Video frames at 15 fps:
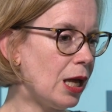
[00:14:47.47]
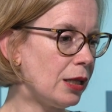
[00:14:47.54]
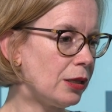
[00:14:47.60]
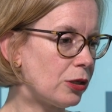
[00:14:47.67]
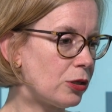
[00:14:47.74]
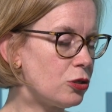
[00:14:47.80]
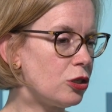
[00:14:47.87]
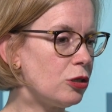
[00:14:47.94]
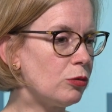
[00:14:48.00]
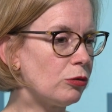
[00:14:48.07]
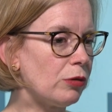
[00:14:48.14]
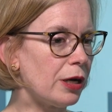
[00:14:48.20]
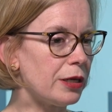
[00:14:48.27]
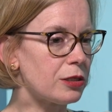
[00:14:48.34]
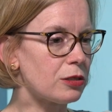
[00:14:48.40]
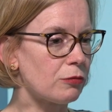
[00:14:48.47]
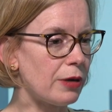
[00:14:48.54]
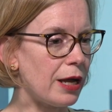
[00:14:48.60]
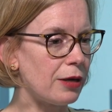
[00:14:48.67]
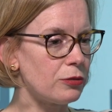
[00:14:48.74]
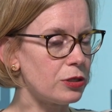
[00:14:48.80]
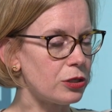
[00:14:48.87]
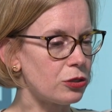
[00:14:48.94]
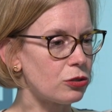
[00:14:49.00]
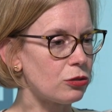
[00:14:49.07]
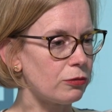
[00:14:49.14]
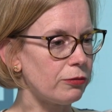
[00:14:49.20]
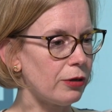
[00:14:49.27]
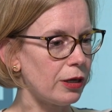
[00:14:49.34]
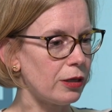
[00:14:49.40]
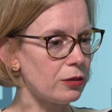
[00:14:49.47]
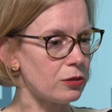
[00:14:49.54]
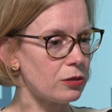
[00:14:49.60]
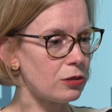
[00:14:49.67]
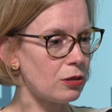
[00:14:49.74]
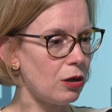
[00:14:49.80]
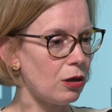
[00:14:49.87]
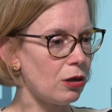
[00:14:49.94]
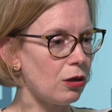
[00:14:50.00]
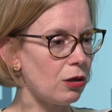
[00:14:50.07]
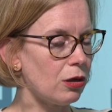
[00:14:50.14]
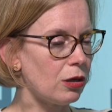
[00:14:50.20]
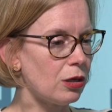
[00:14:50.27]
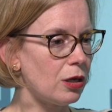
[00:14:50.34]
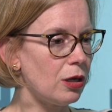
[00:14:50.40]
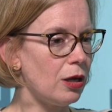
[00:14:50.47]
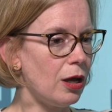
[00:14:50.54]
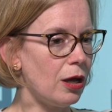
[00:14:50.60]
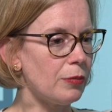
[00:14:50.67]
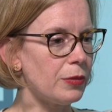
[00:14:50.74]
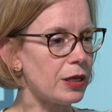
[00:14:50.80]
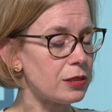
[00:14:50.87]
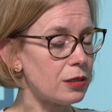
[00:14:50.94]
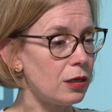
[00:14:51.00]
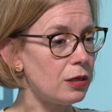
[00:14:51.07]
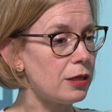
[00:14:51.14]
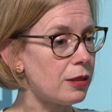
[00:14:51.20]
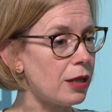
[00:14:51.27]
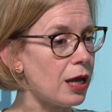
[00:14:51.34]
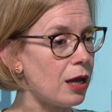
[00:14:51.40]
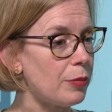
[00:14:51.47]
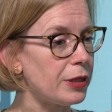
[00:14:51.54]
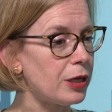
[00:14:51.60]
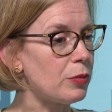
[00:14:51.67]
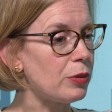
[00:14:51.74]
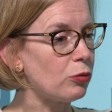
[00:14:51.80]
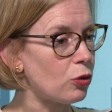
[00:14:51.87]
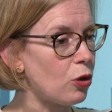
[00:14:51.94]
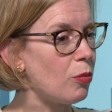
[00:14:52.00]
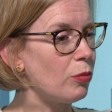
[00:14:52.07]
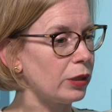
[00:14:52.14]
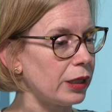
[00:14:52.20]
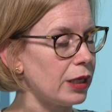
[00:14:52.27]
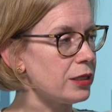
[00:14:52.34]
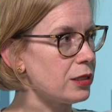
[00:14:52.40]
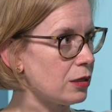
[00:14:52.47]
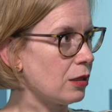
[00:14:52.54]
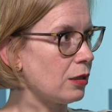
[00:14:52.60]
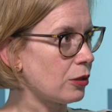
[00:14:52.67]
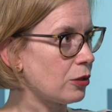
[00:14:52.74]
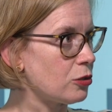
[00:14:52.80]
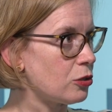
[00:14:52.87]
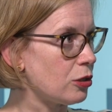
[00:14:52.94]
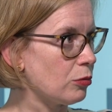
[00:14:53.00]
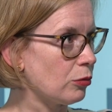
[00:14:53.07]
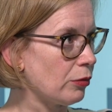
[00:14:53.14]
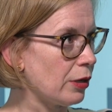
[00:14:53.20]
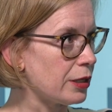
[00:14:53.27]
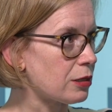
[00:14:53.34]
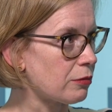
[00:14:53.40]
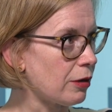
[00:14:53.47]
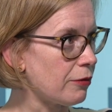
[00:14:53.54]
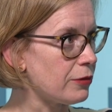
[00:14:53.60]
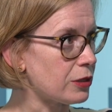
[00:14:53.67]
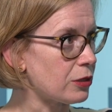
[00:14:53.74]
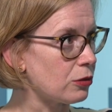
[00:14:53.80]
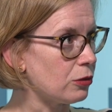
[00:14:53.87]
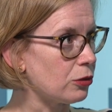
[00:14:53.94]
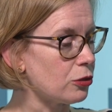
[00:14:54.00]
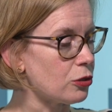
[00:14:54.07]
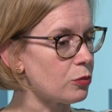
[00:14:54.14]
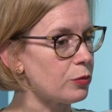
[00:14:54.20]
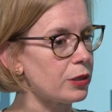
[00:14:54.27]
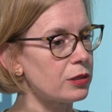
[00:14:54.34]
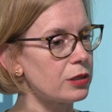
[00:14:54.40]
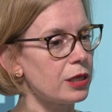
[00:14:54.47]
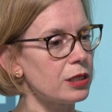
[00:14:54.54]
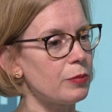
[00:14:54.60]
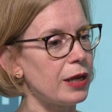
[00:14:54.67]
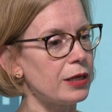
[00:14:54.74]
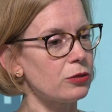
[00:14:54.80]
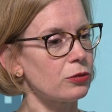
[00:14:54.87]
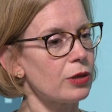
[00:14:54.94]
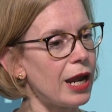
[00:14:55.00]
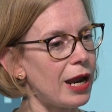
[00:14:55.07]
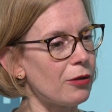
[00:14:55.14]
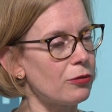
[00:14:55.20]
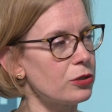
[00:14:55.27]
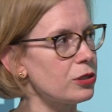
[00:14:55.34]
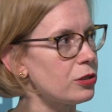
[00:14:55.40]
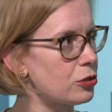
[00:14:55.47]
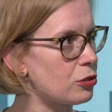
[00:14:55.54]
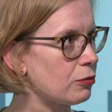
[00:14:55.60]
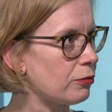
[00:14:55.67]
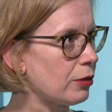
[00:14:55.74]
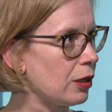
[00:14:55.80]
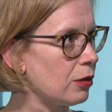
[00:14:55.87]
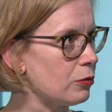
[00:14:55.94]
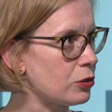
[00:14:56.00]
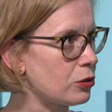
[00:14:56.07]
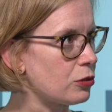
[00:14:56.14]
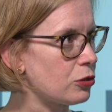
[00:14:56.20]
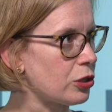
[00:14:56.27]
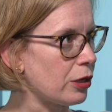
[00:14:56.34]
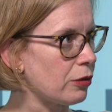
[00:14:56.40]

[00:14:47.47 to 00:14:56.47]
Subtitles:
the consumer rights around digital files are They're certainly there, but they're a bit more complicated than the consumer rights around physical goods because they depend on how the digital file was